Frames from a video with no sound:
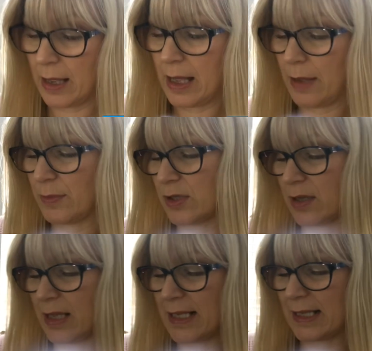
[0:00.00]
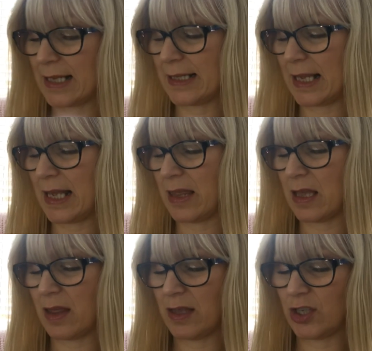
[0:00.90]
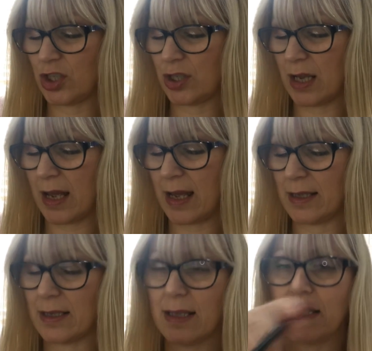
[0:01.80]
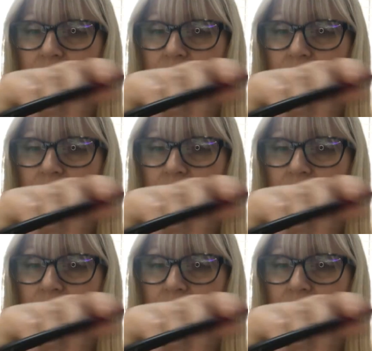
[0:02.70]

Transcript: um, so this is in the shade